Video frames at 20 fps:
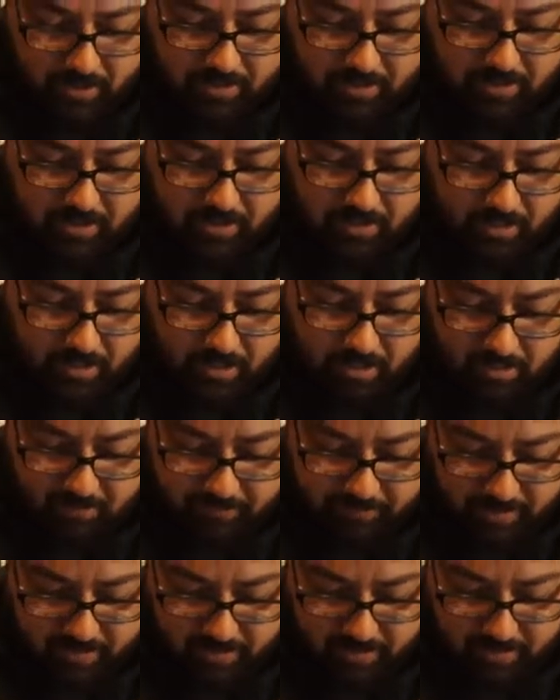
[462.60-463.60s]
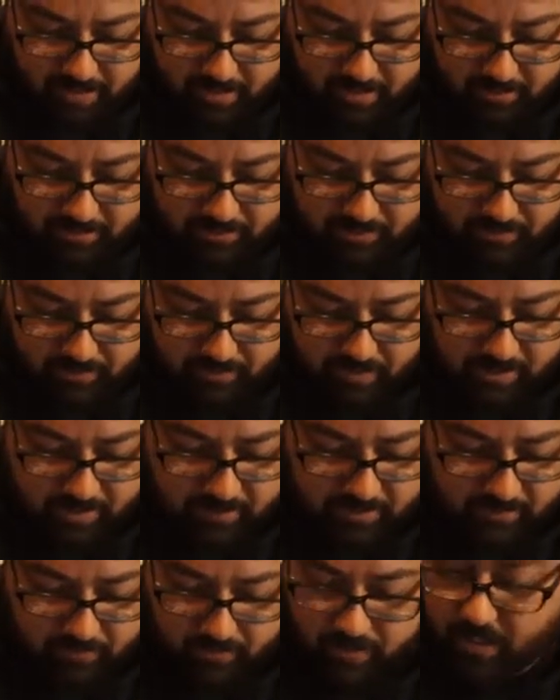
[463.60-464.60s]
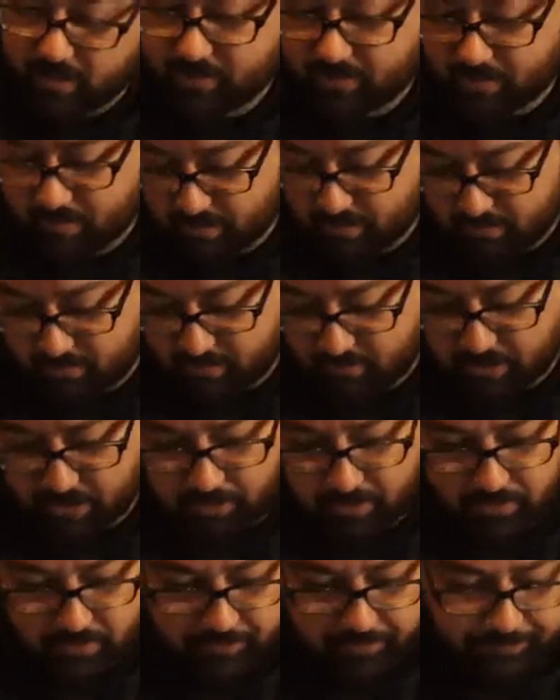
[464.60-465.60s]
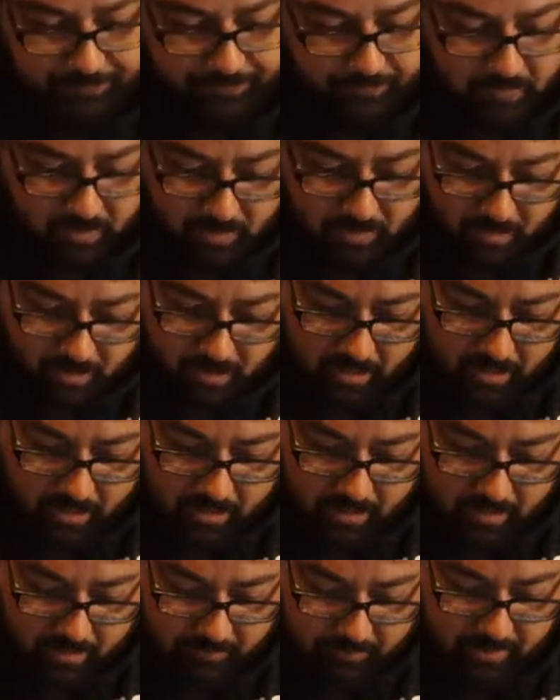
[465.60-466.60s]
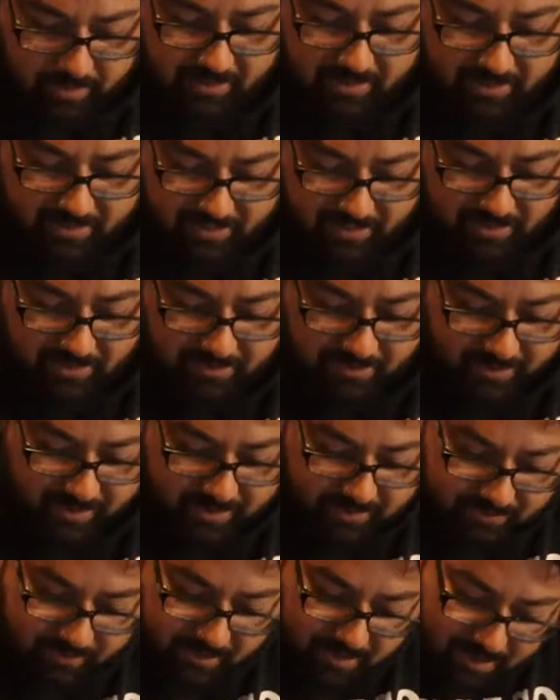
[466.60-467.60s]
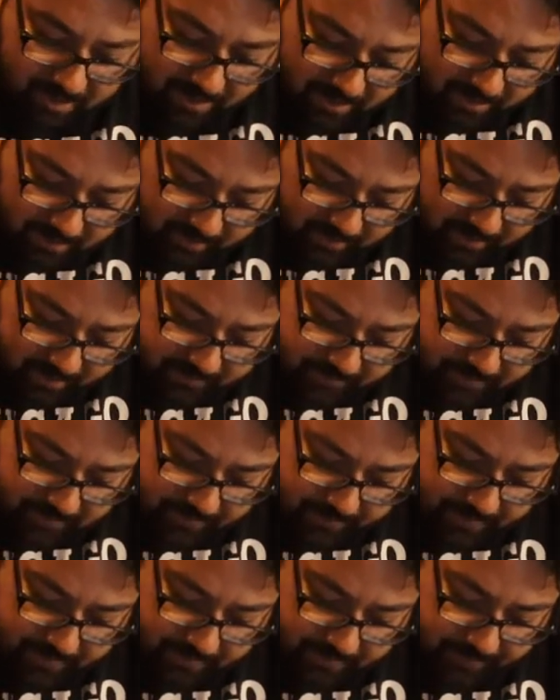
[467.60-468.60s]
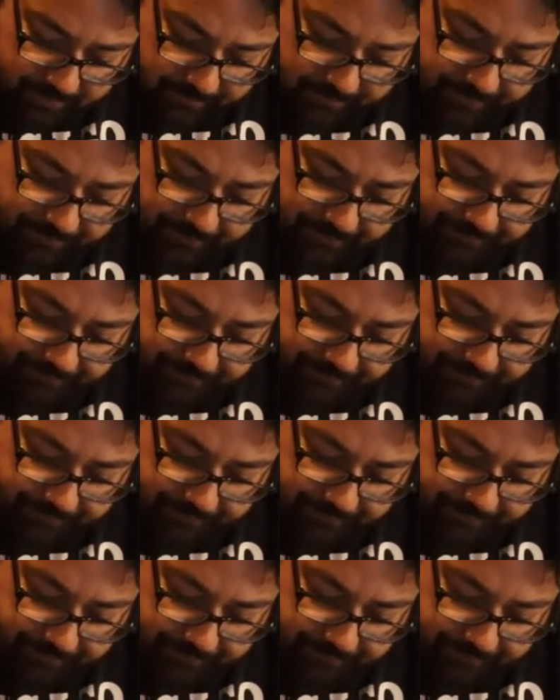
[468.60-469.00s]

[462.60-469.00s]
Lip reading: I have been allowed to re-enter my home, so that's what we're doing.